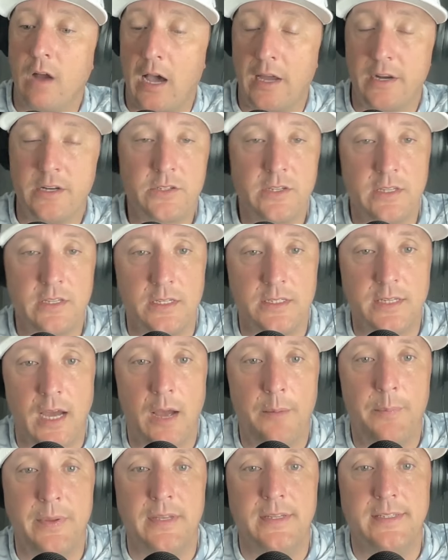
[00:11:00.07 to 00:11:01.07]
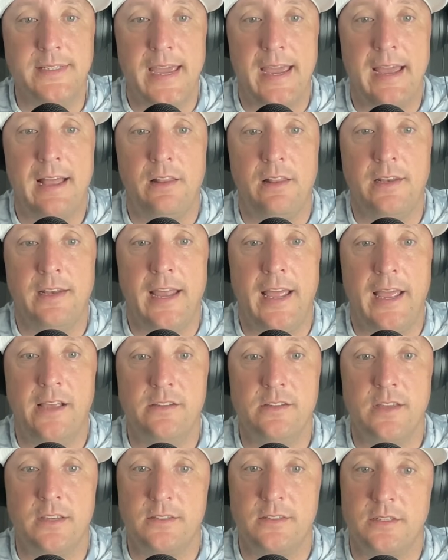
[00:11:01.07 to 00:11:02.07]
honestly the top end talent
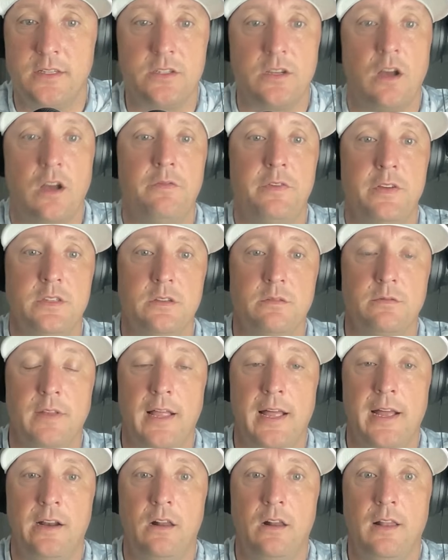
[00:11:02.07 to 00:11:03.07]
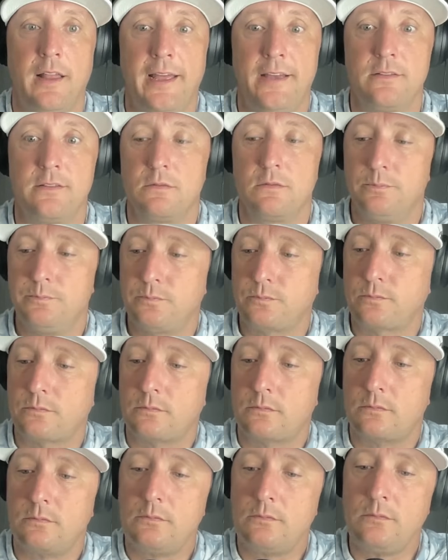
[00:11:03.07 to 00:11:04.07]
as this offensive line class.
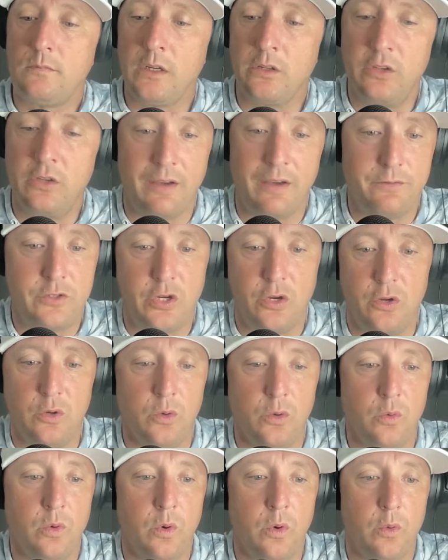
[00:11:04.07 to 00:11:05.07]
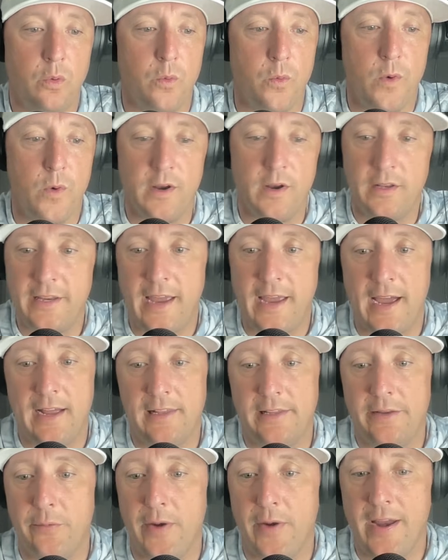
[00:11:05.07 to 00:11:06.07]
You have 2 really
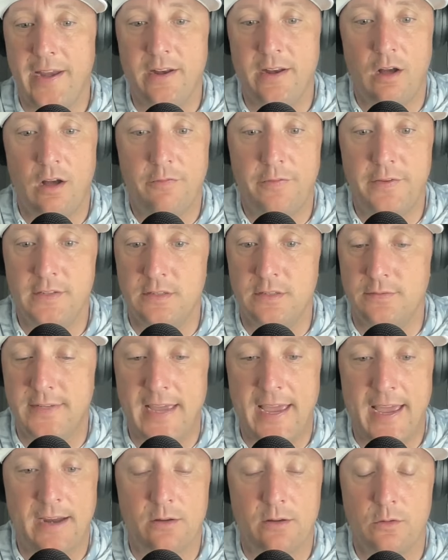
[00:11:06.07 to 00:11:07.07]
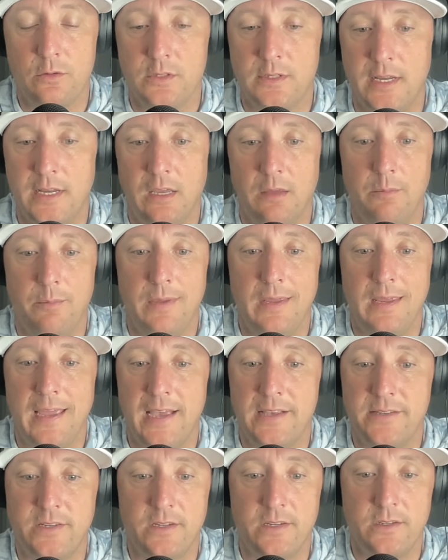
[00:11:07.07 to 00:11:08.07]
highly rated offensive tackles that can
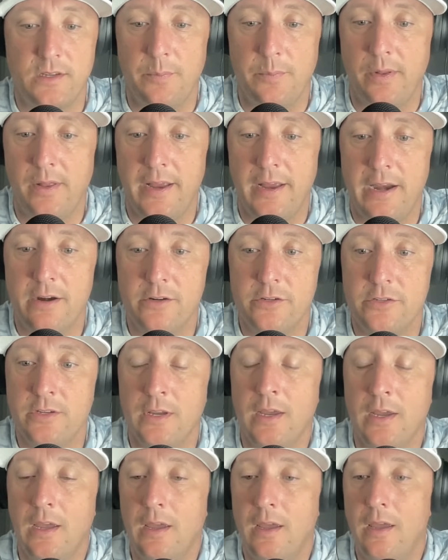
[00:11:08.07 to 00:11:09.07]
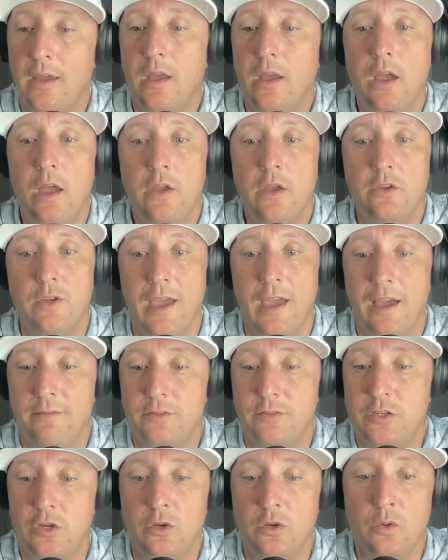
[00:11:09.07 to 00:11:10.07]
be SEC players. You
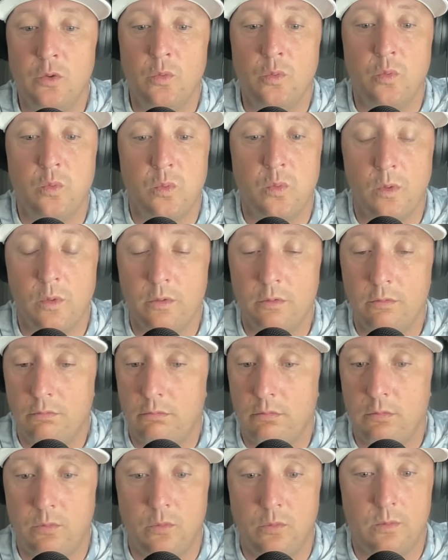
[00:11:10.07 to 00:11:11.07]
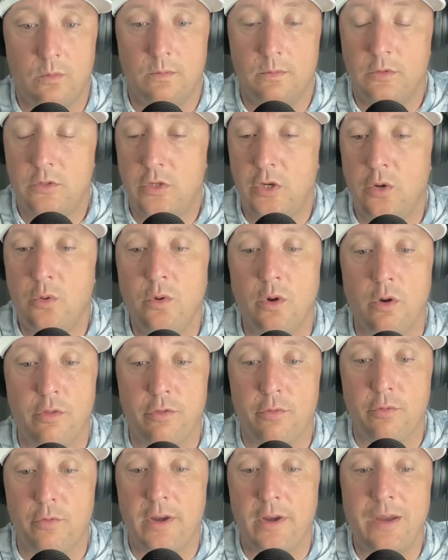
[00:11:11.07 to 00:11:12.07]
have two or
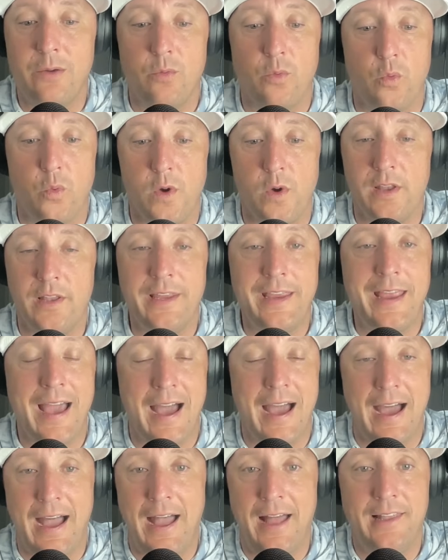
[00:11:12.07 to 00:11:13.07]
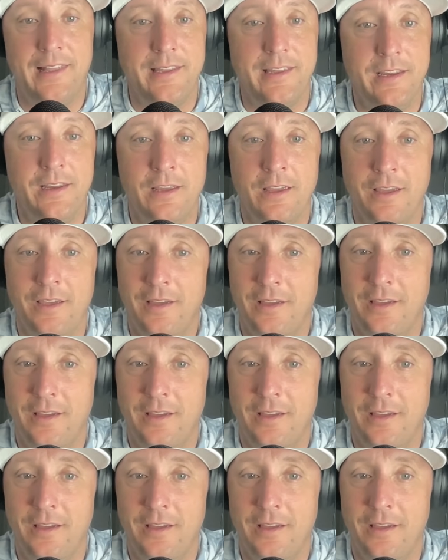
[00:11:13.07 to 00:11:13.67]
three really highly